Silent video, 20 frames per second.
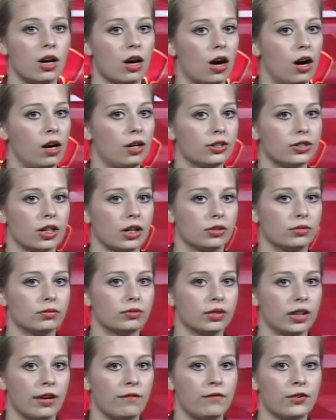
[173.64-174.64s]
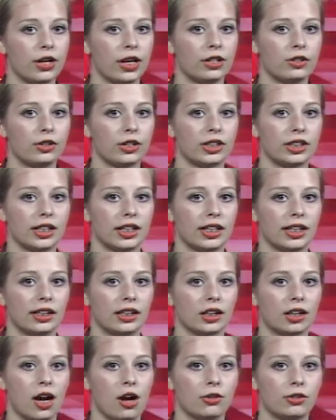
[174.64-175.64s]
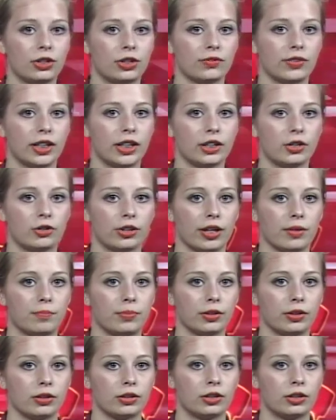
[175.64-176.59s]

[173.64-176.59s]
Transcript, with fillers: Also, if you're interested in the Costa Rica trip,